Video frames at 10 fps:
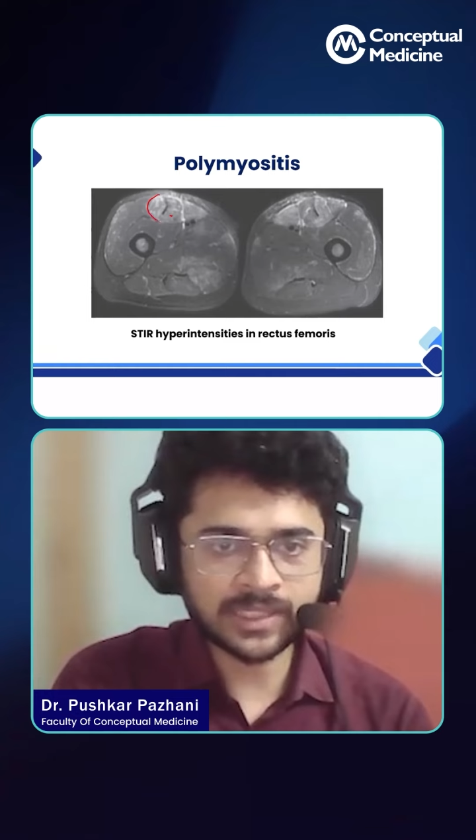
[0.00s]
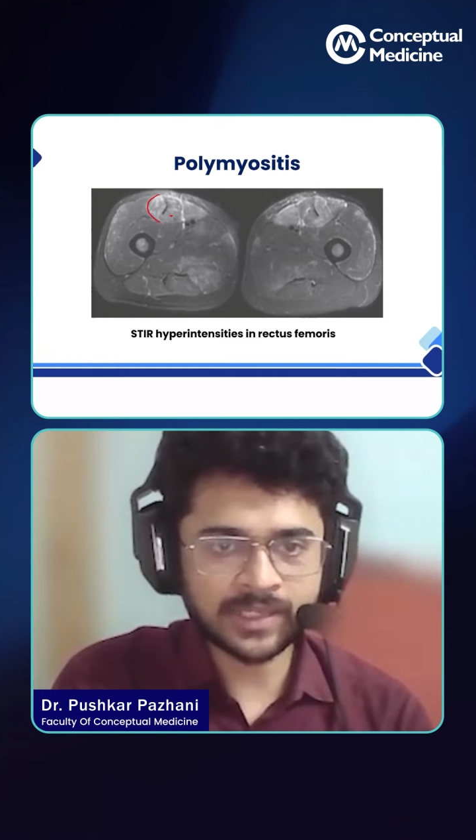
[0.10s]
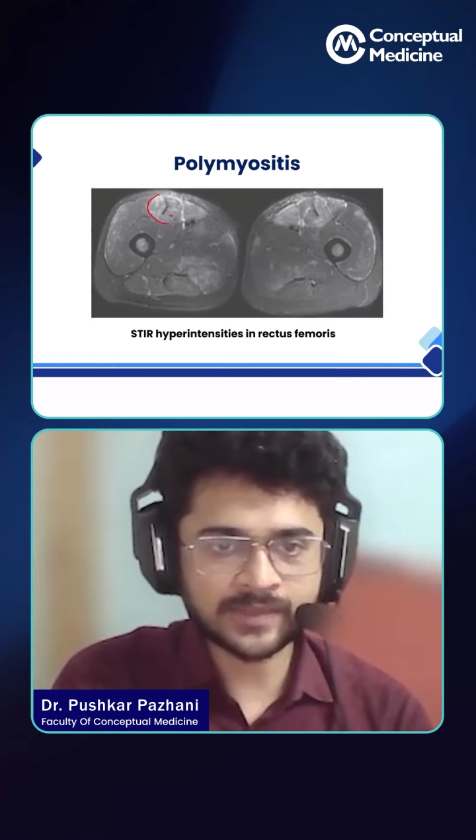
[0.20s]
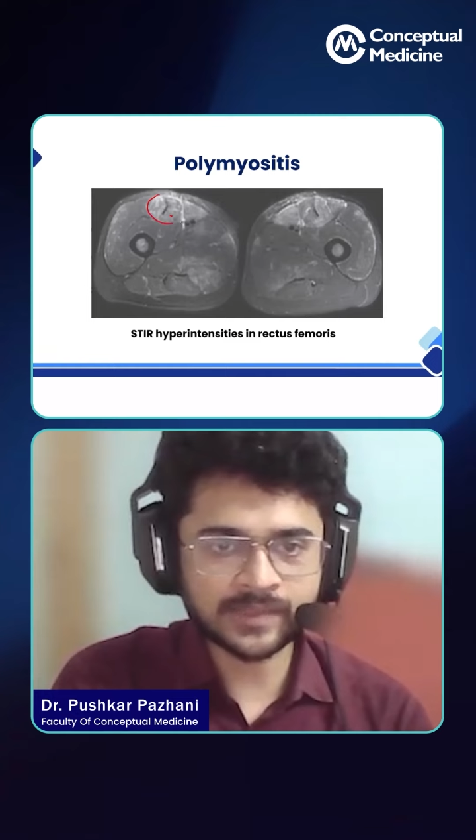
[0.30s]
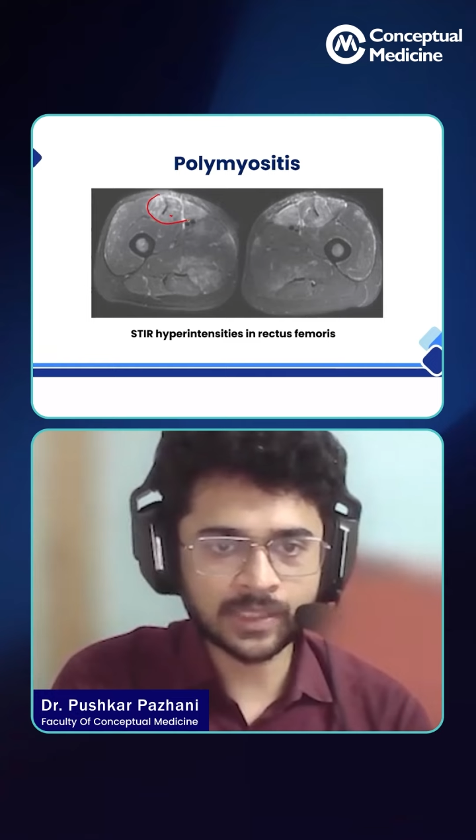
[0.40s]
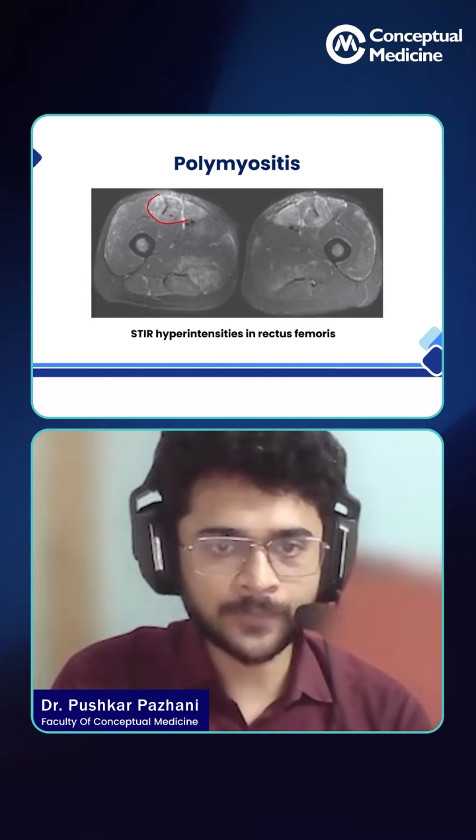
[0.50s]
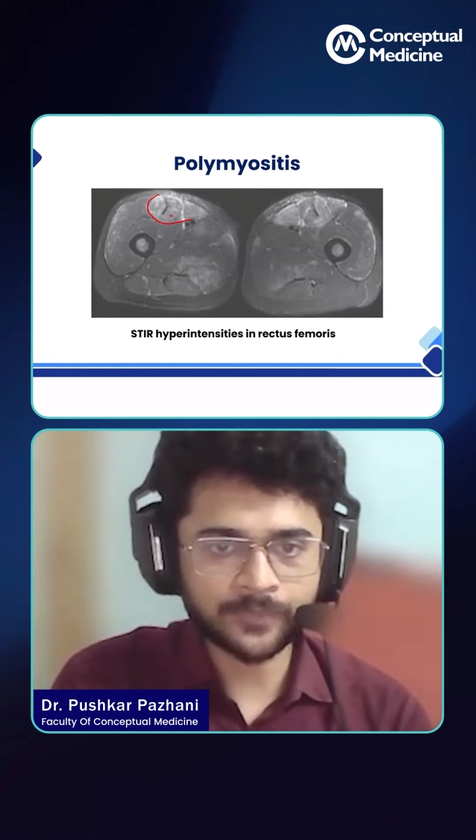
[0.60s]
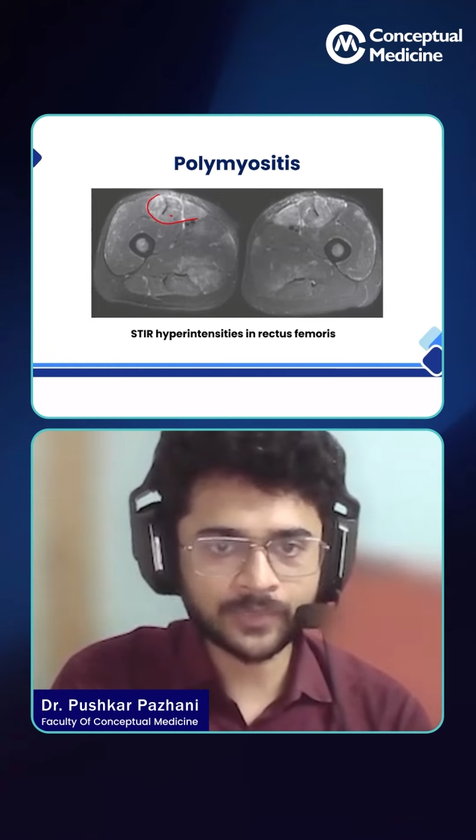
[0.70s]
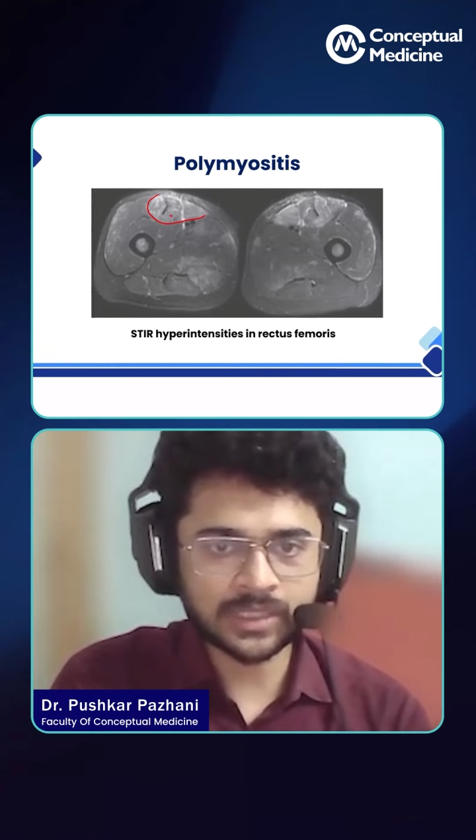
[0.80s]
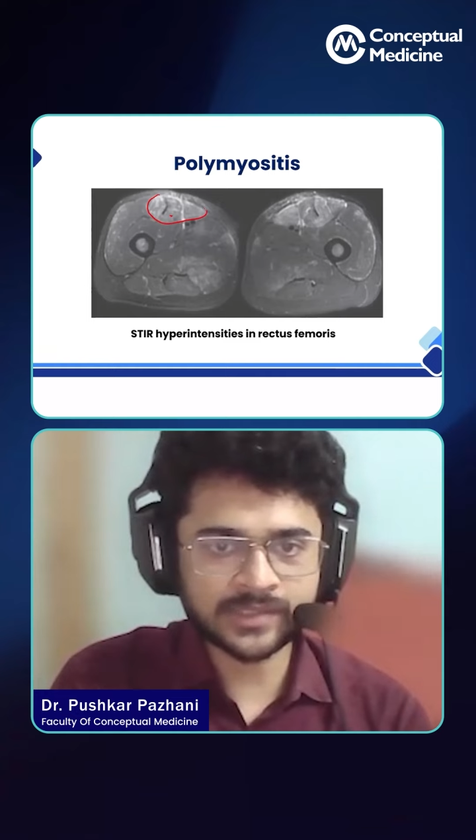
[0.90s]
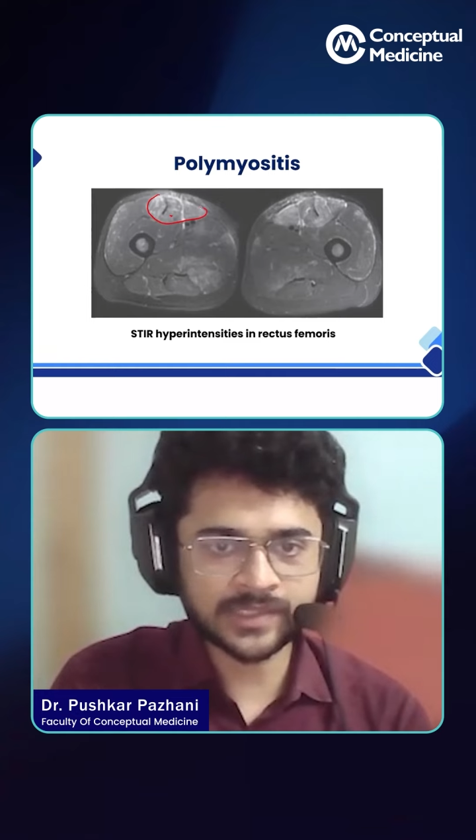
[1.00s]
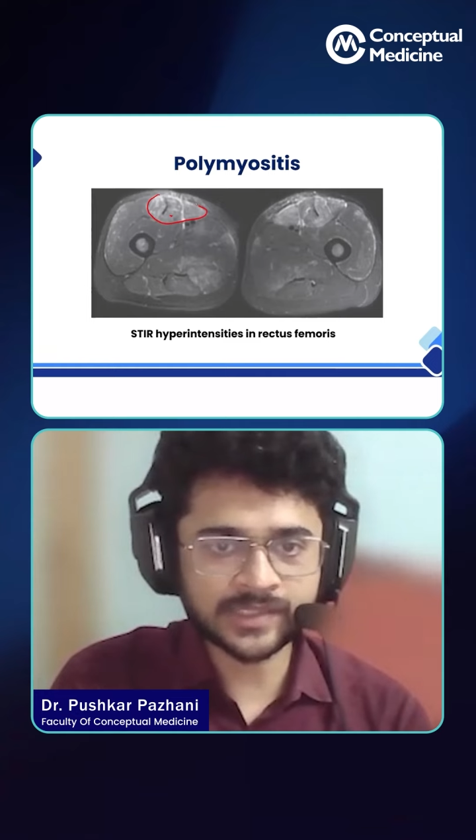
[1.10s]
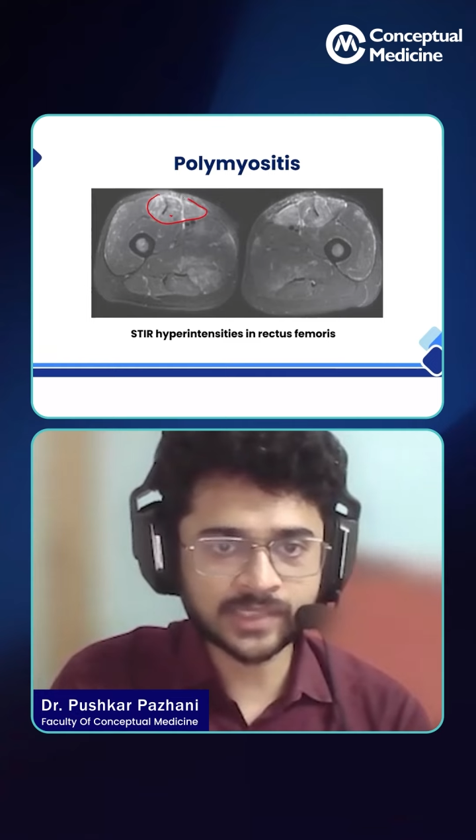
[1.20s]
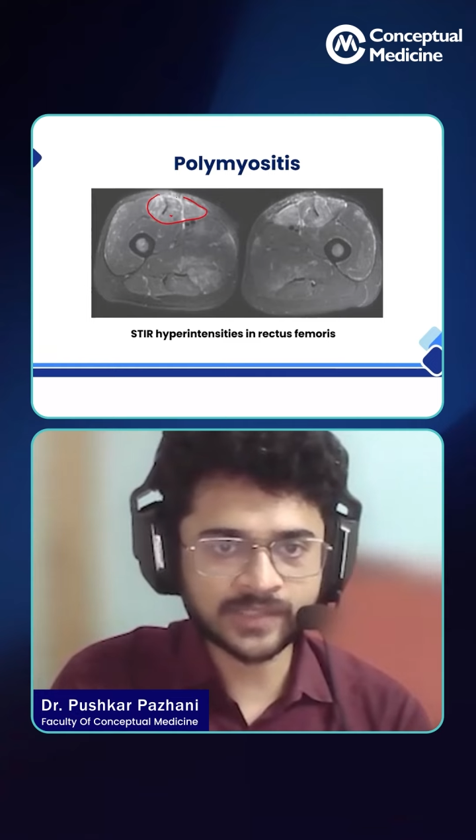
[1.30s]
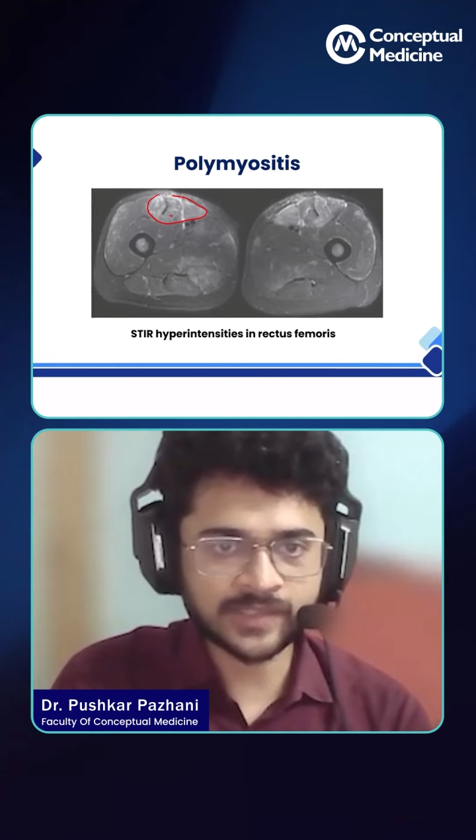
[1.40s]
this is a
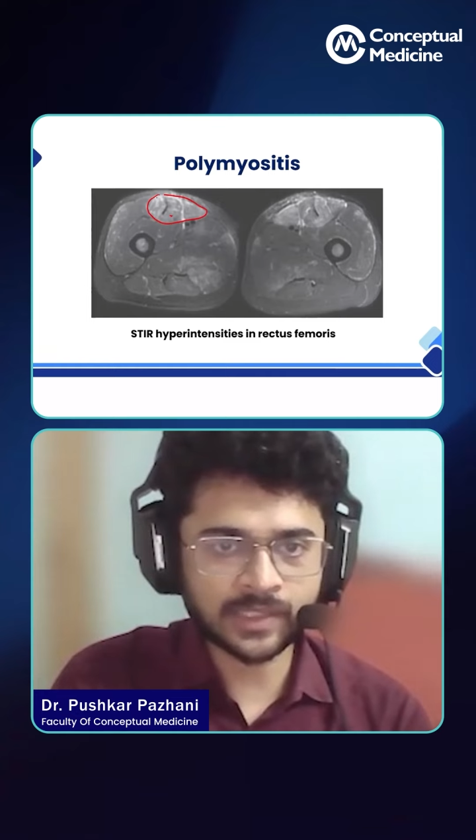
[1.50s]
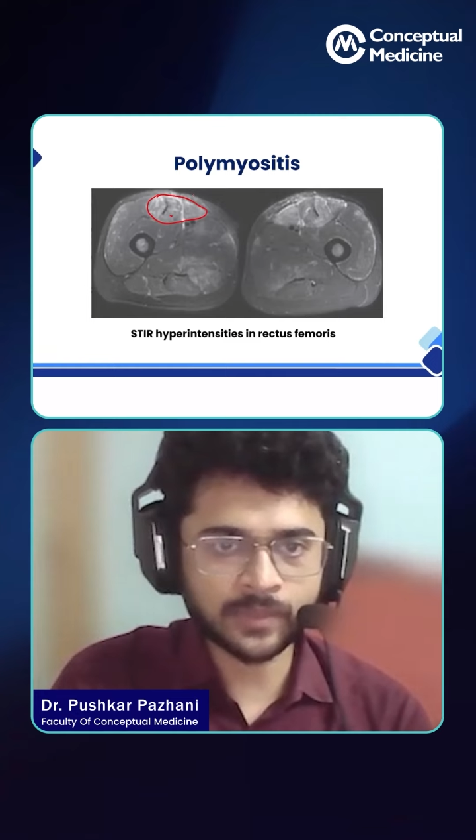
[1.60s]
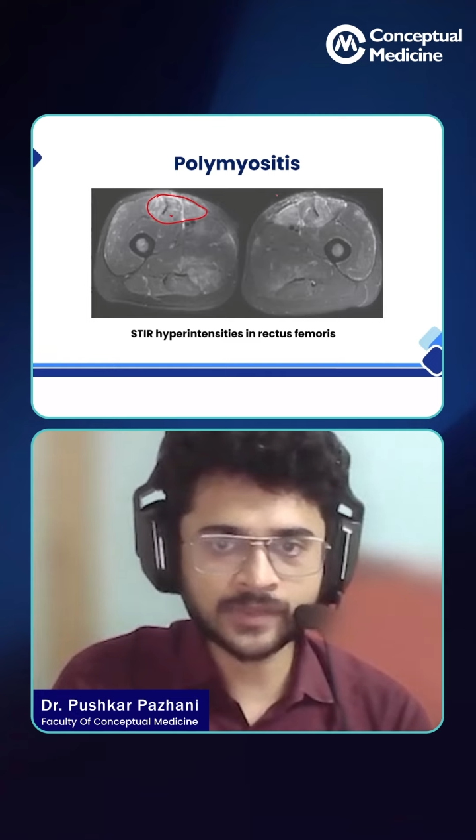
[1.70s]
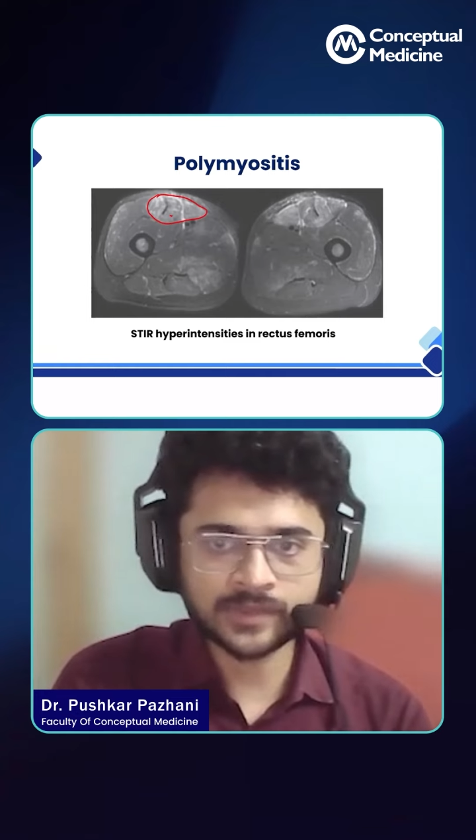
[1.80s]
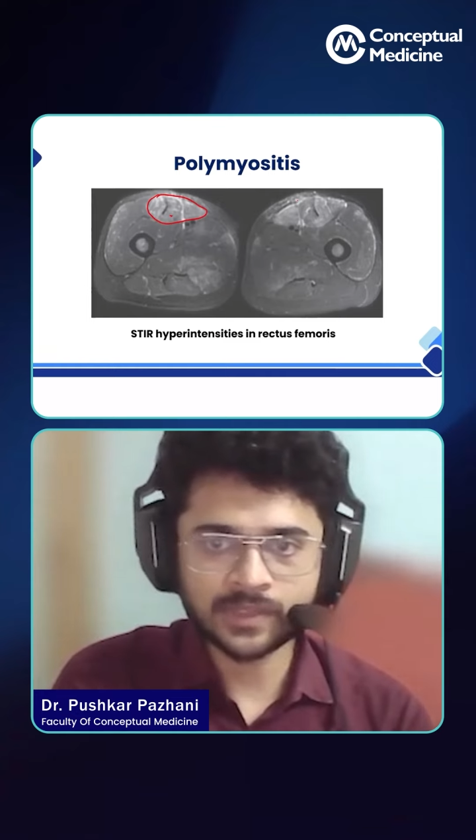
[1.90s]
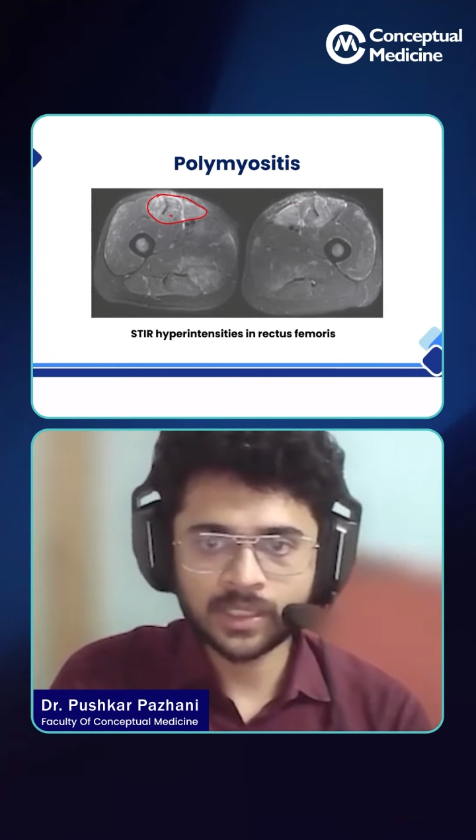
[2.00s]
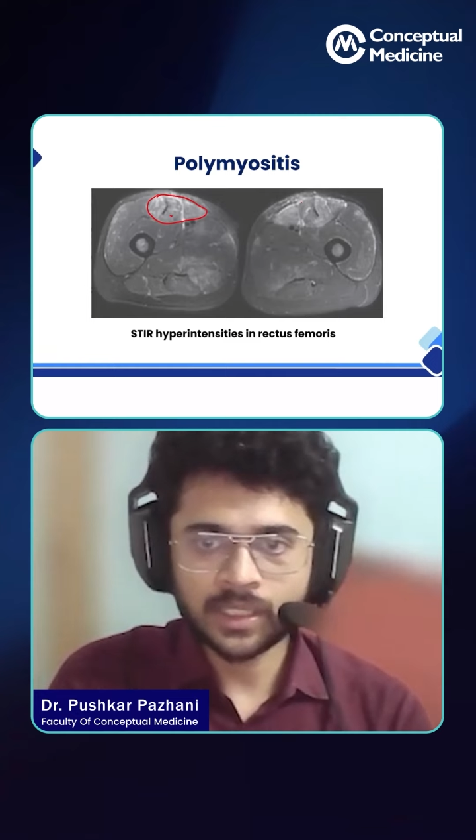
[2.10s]
stir sequence.